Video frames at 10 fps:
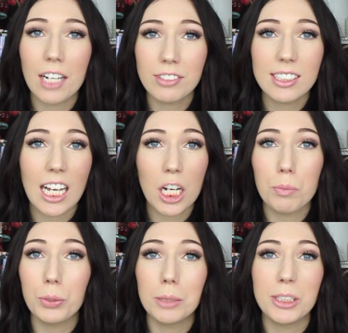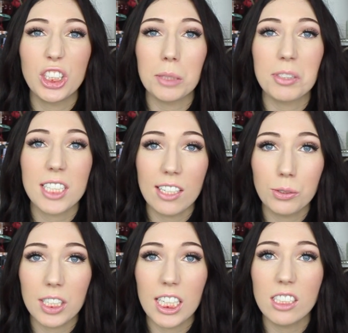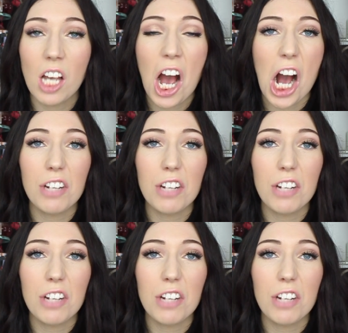have to say I'm pretty much obsessed with these.